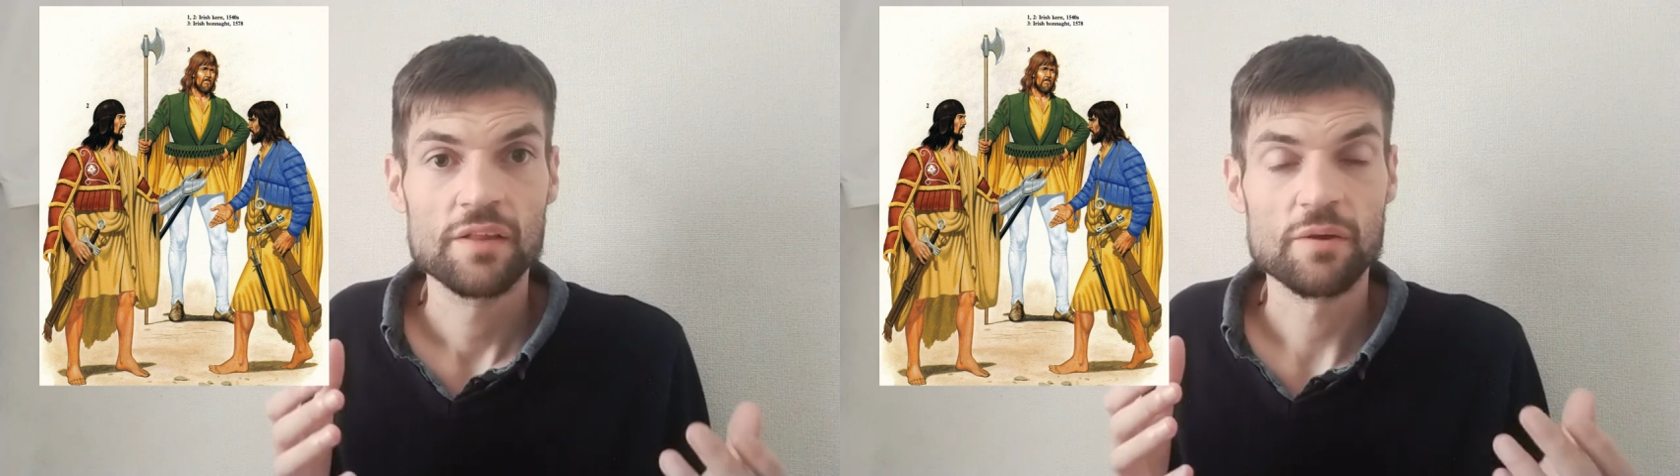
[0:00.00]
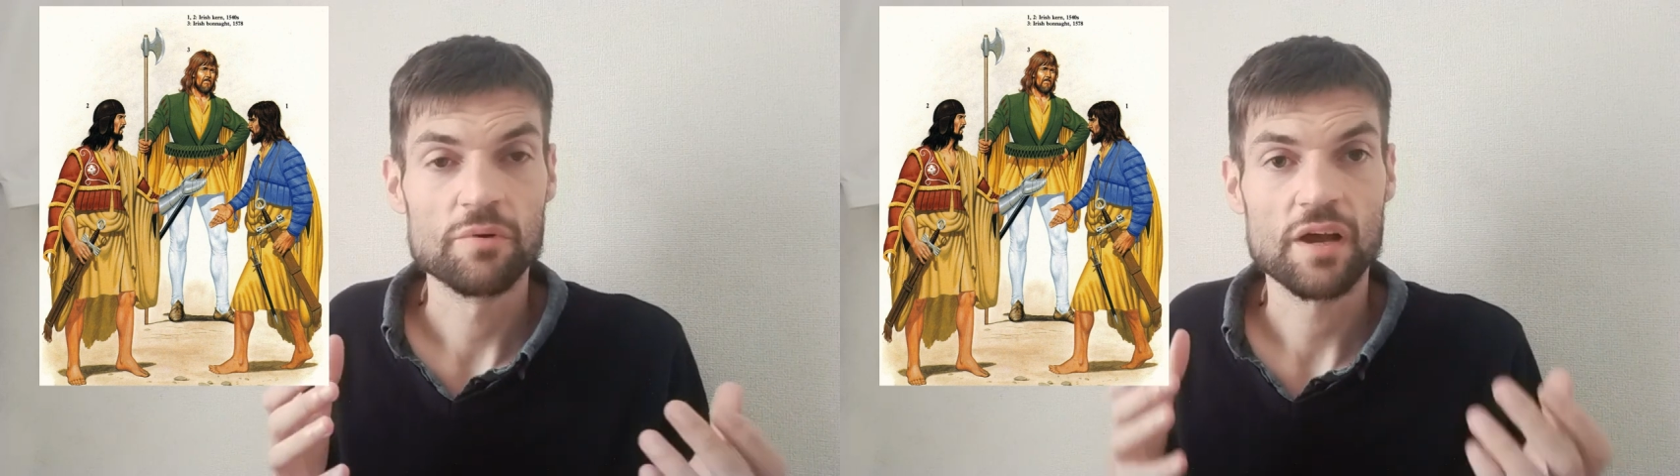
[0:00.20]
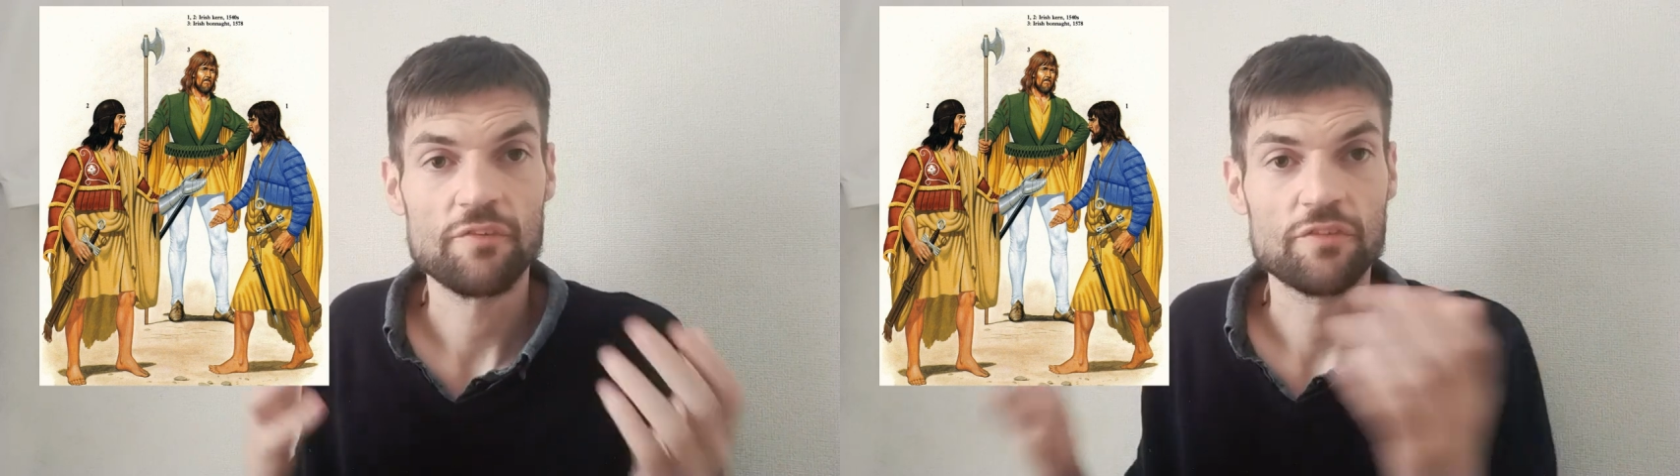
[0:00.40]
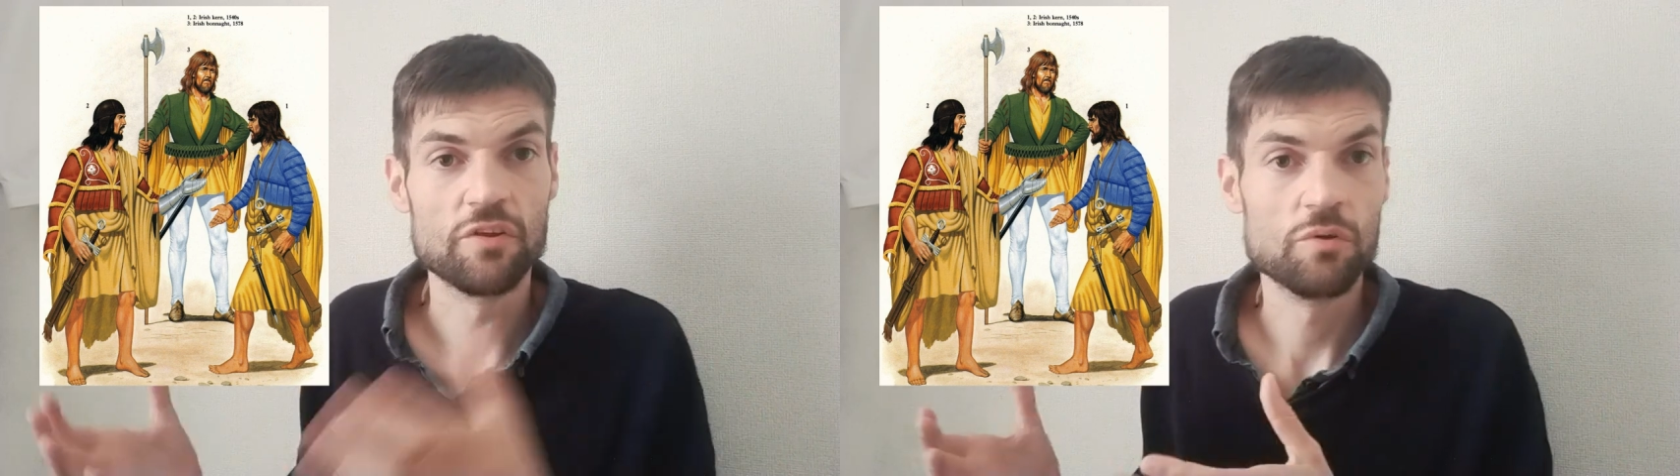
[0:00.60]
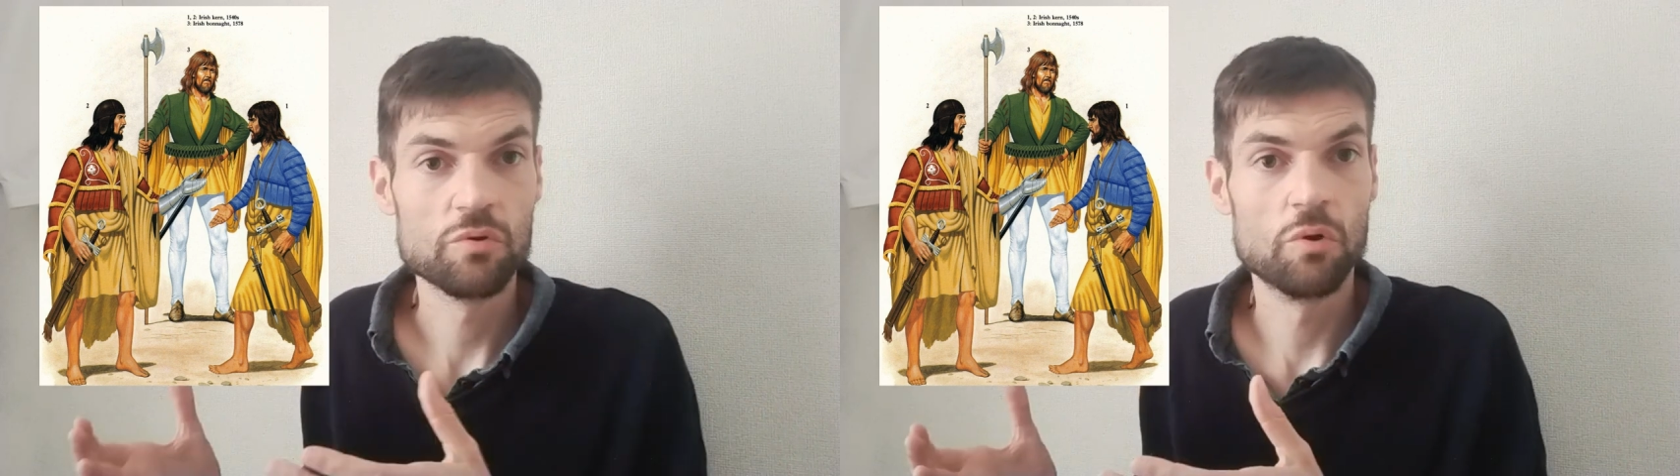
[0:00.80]
They would have
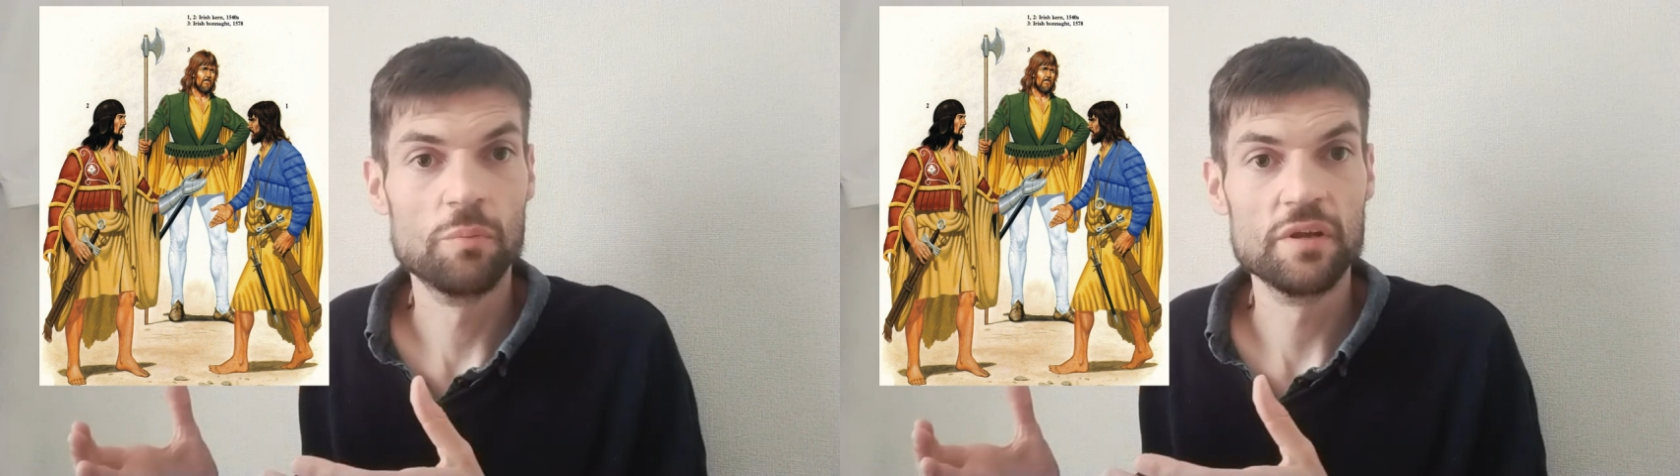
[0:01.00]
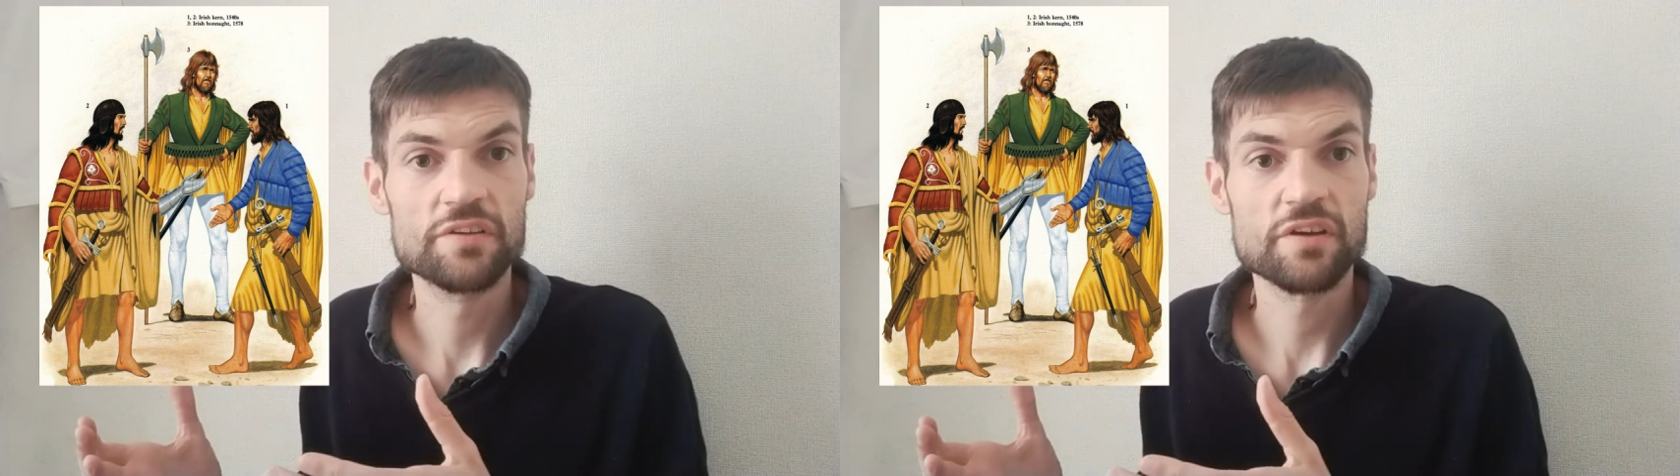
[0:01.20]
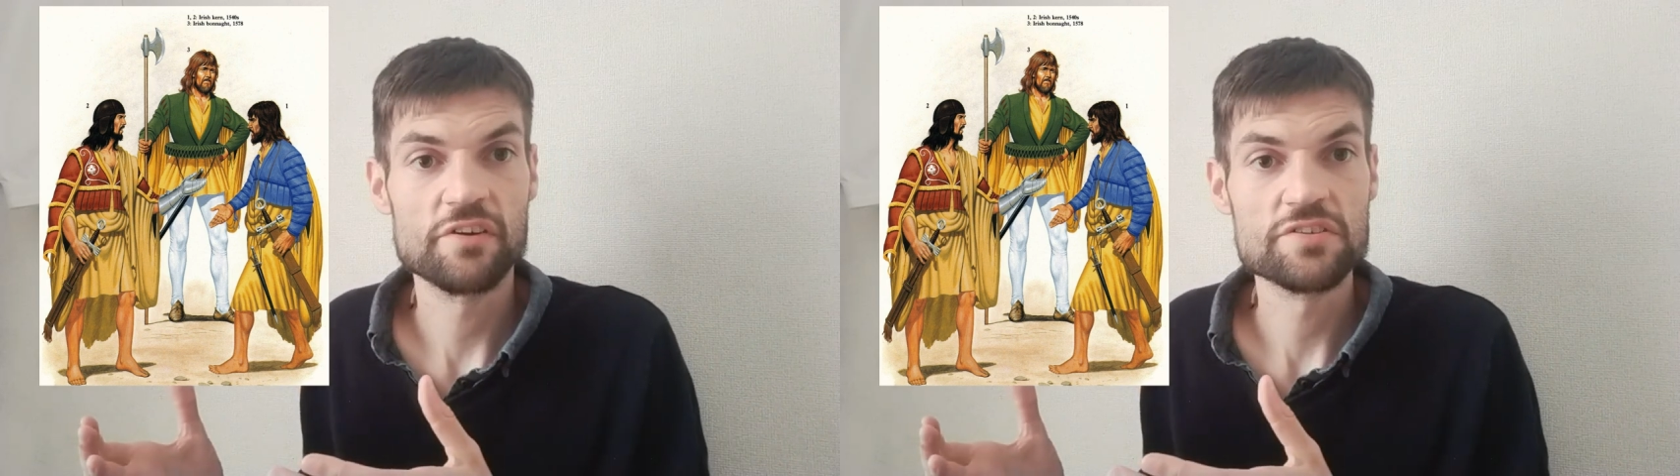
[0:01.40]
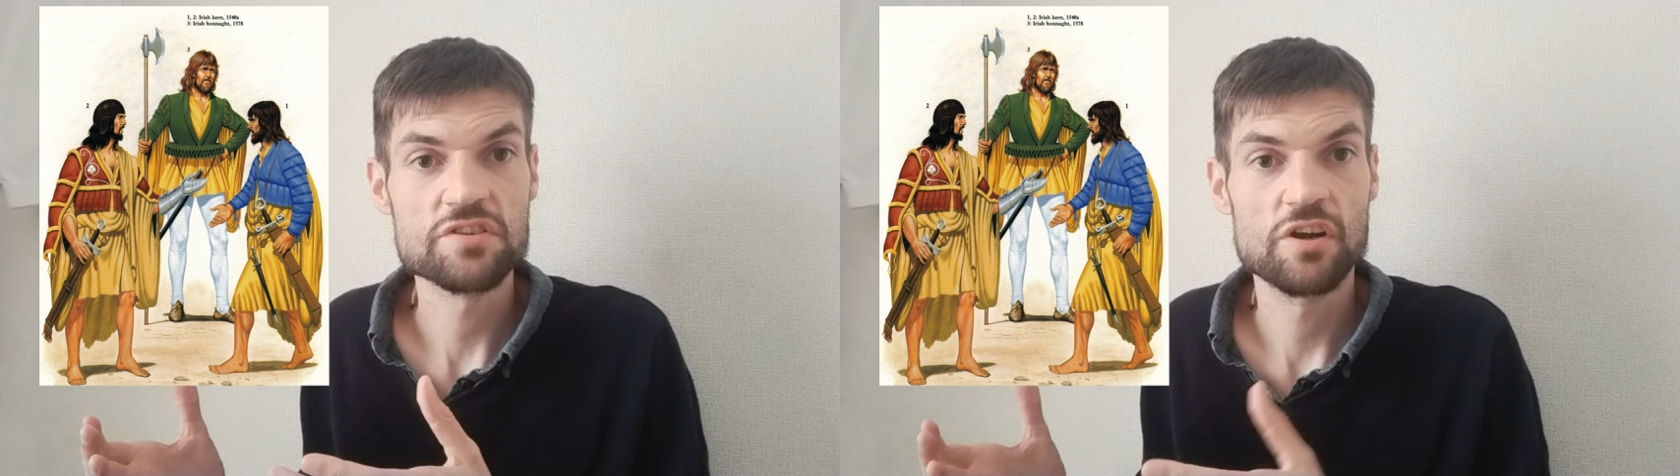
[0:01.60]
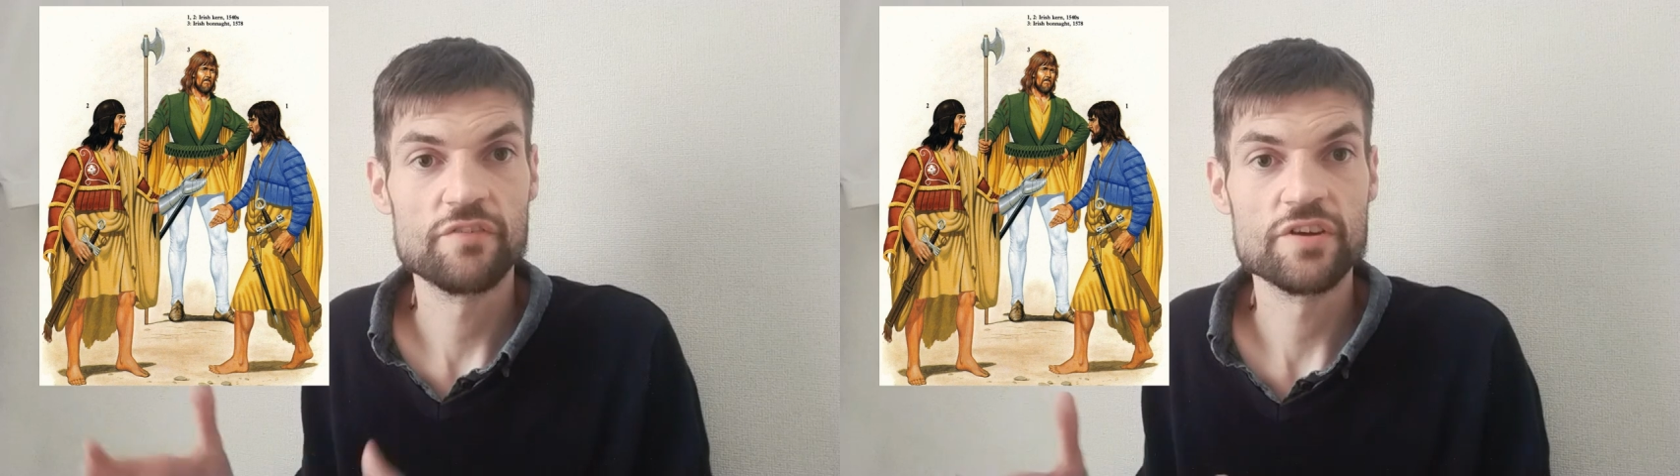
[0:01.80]
to go military
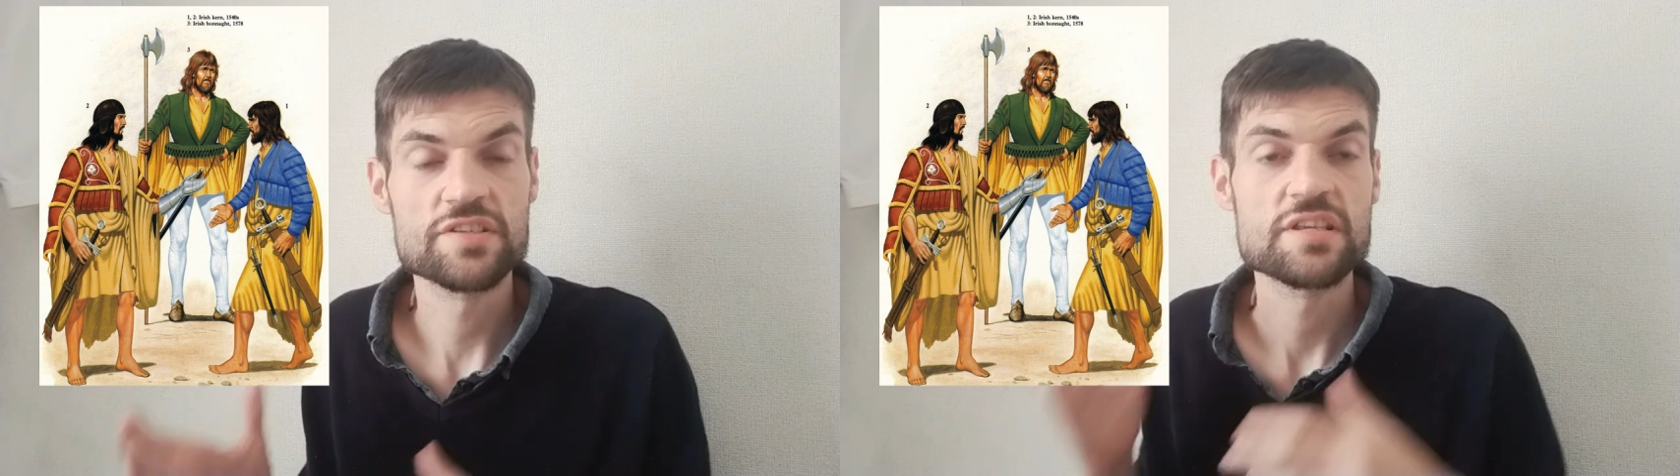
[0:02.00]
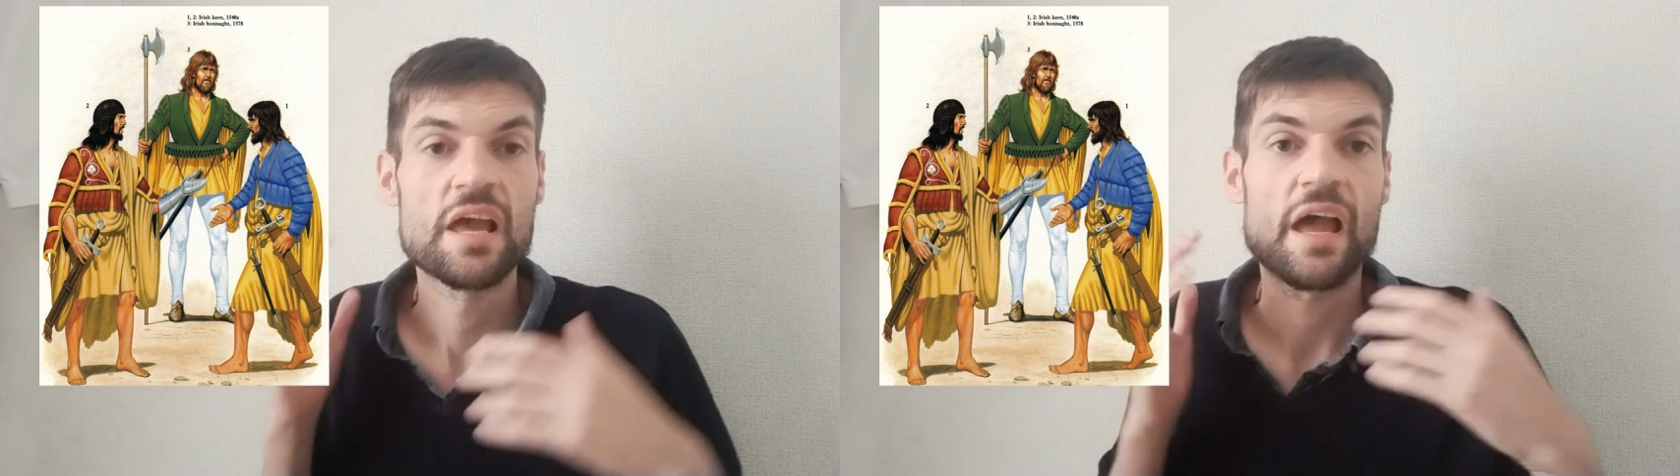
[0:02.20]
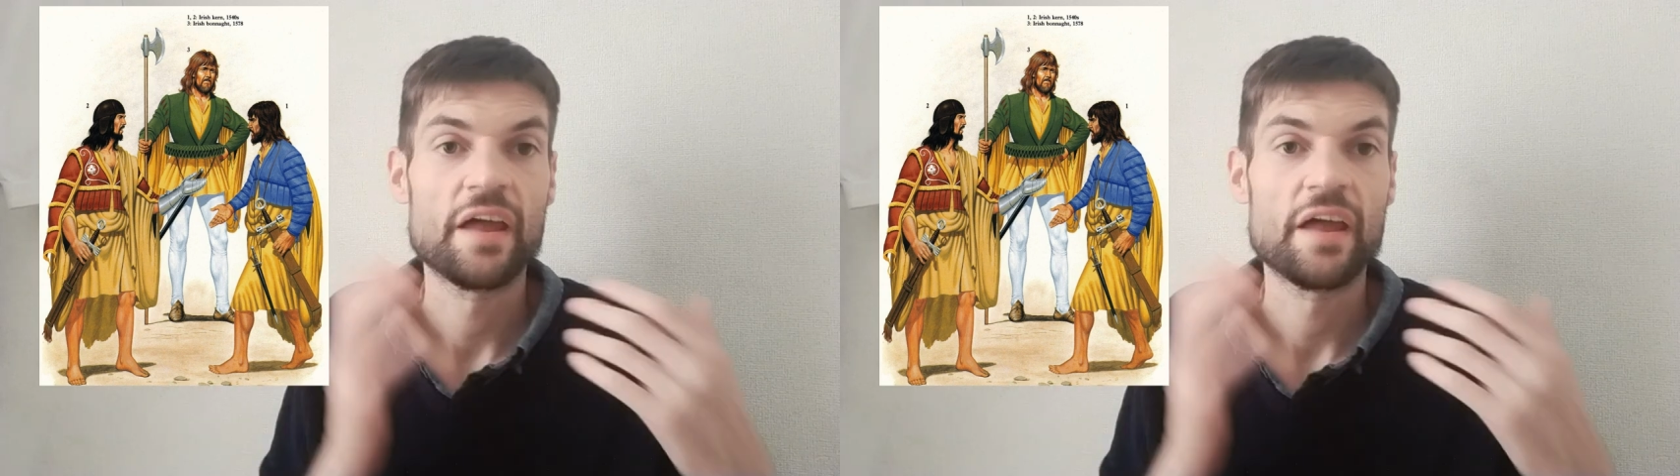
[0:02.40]
service